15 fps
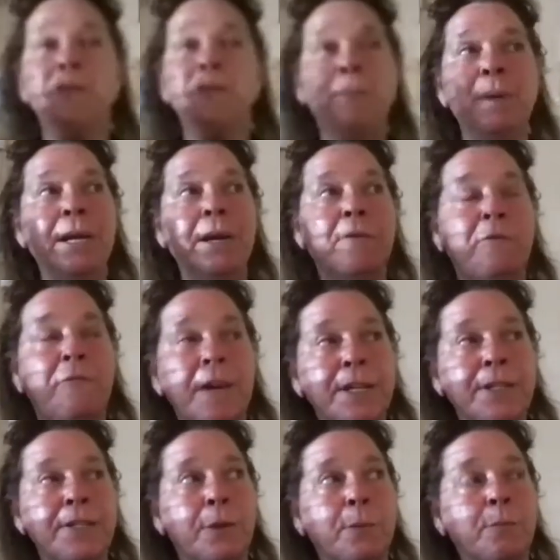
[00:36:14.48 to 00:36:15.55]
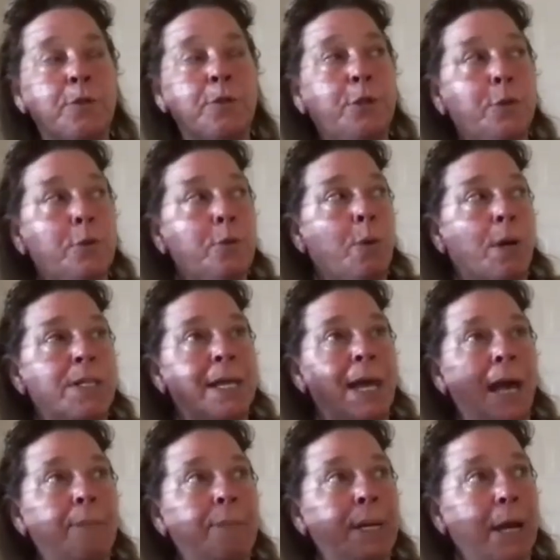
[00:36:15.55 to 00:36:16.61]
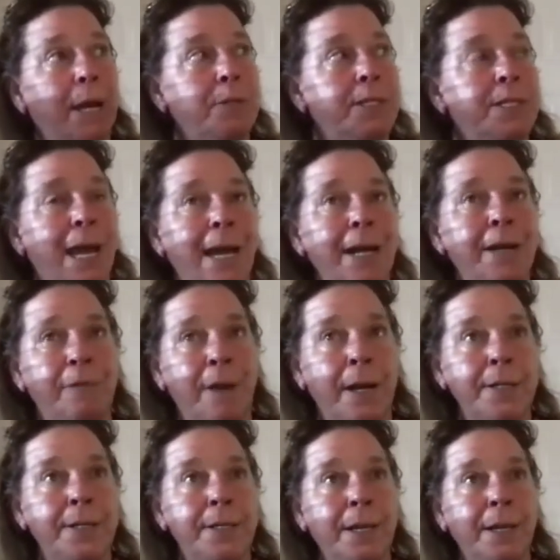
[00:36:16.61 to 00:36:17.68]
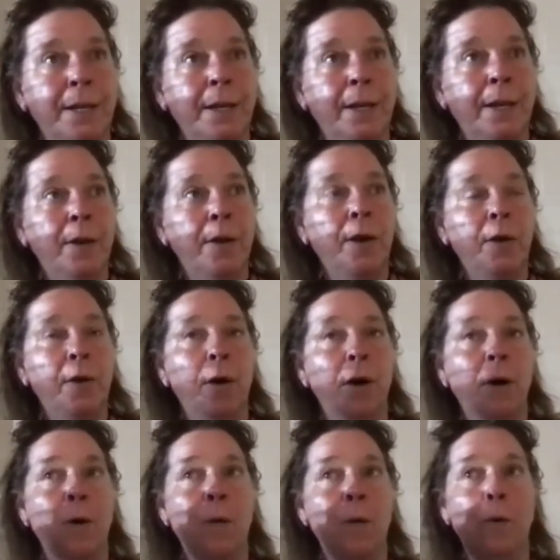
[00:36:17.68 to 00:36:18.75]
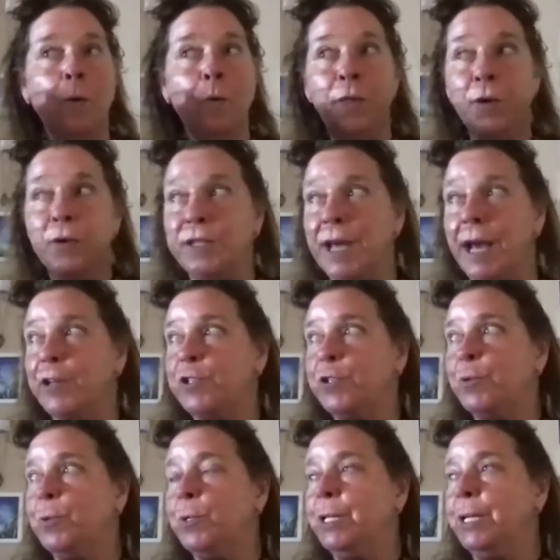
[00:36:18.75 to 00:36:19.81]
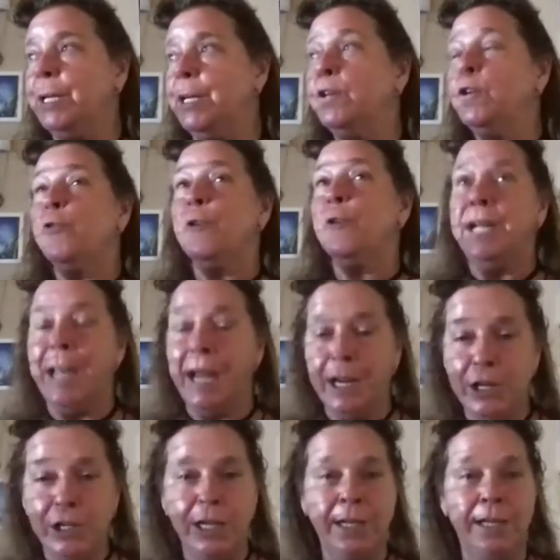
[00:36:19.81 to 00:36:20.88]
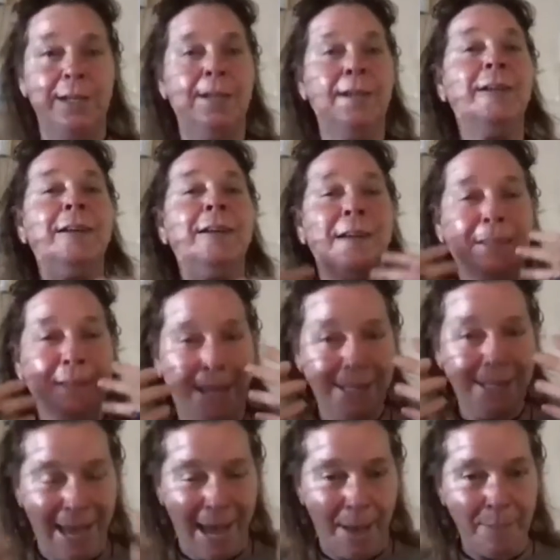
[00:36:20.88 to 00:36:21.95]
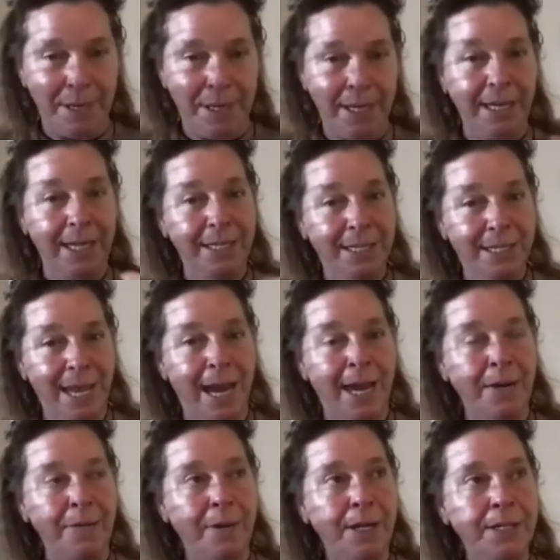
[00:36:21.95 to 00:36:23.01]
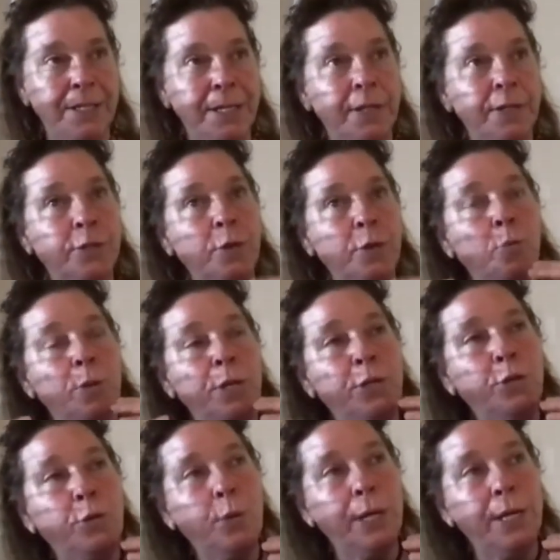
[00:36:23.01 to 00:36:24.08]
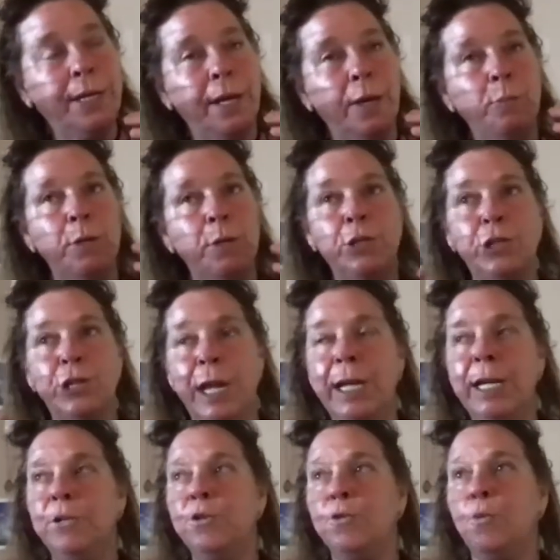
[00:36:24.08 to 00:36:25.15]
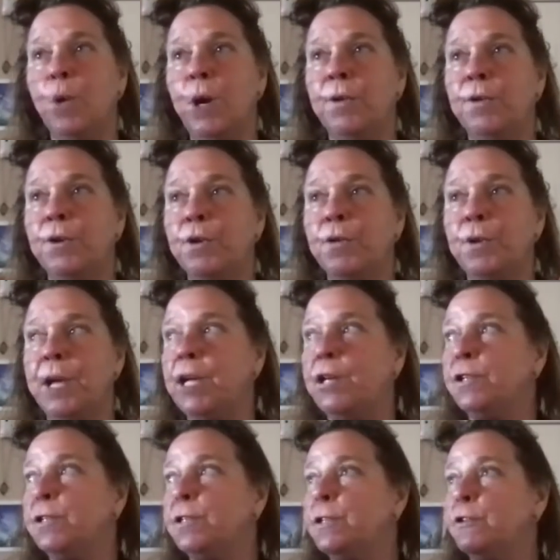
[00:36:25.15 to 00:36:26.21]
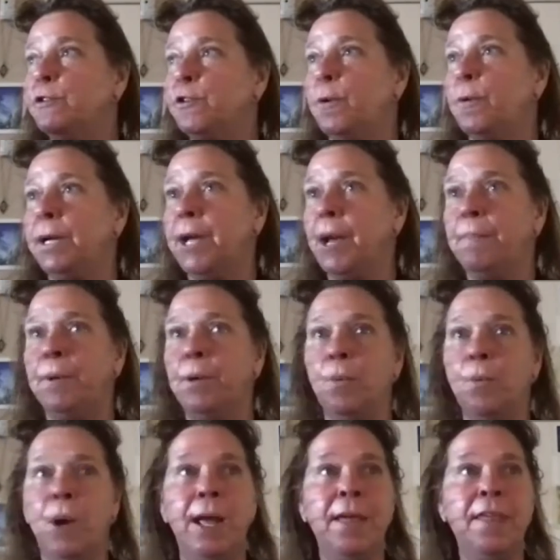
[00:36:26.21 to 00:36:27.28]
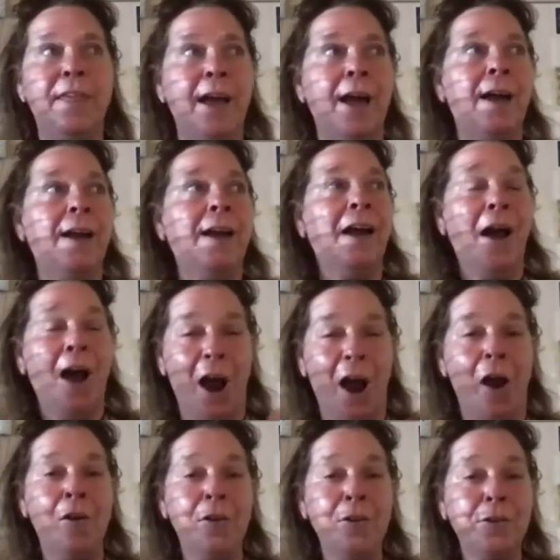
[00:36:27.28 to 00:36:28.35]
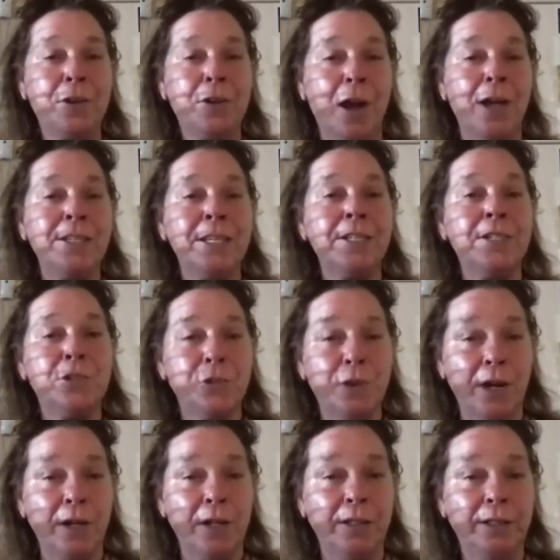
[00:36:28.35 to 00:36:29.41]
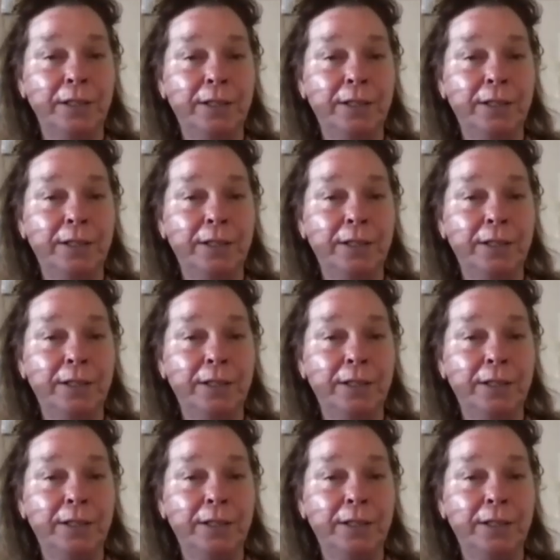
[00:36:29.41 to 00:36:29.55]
being a victim to what's happening outside of us, there's actually creation that's happening inside of us. And so we tweak and we change where the creations are showing up in a way that are causing struggle.